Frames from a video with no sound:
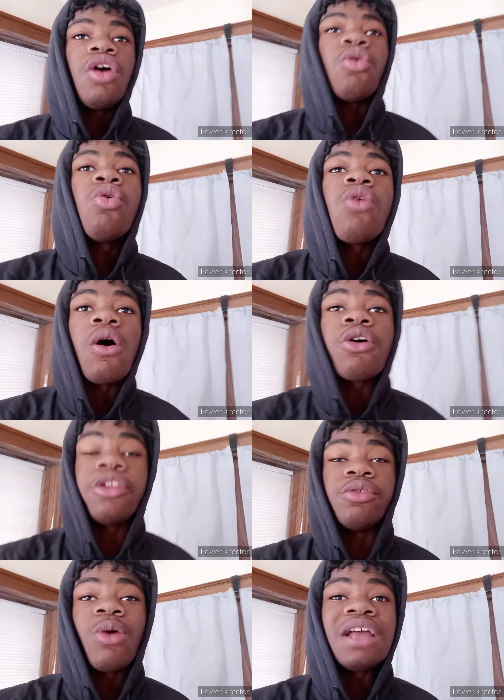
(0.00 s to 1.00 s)
Yo, who
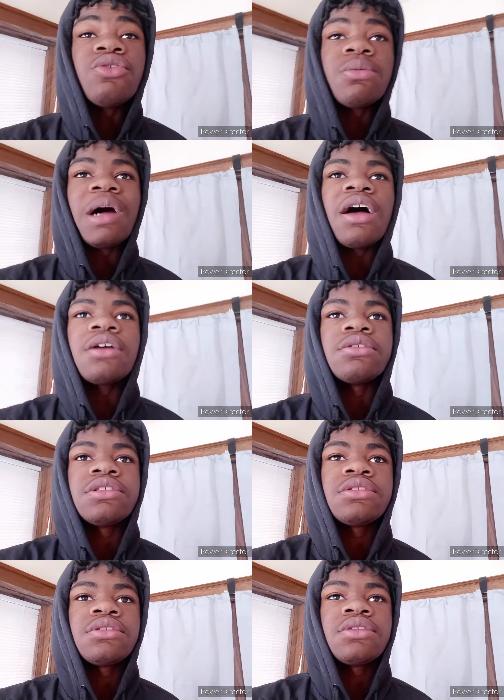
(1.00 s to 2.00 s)
are you? Why are you in my
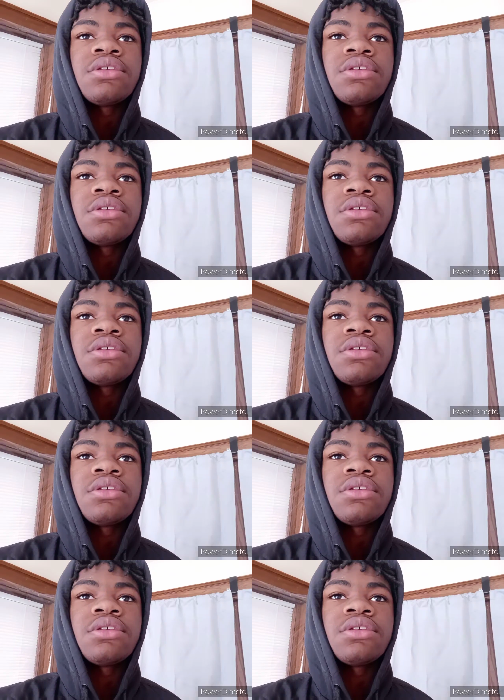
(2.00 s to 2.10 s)
house?